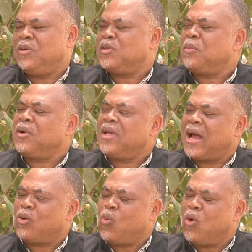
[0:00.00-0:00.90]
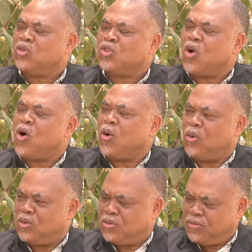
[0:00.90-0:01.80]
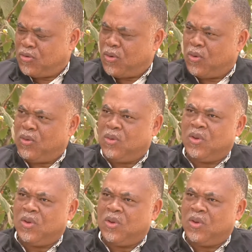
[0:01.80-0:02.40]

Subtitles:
somebody had once called for